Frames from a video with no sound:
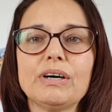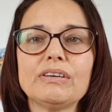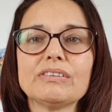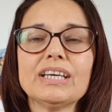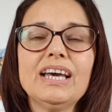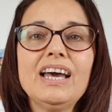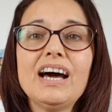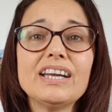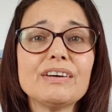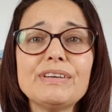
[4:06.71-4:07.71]

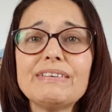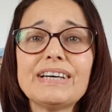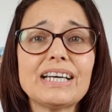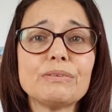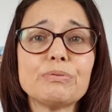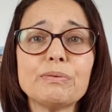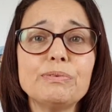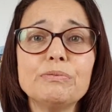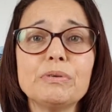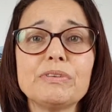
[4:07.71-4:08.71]
And I've never had a
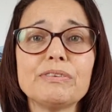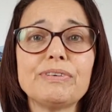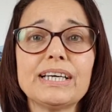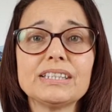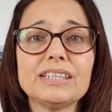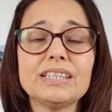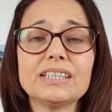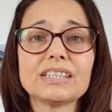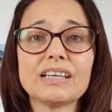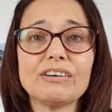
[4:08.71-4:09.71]
problem with the
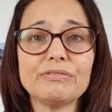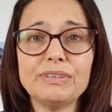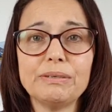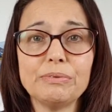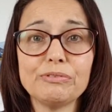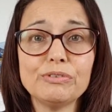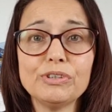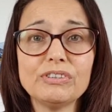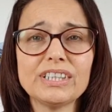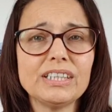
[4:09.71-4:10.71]
flaxes I've knit
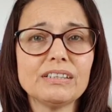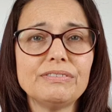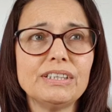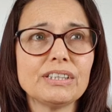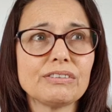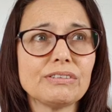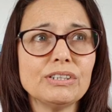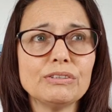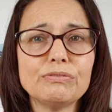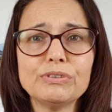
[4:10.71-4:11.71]
before. I think I've knit 3
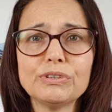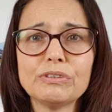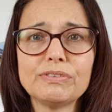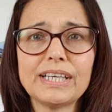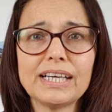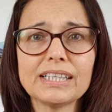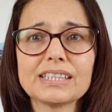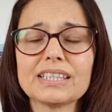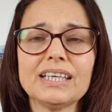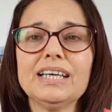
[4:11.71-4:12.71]
or 4
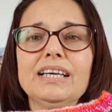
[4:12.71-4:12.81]
flax.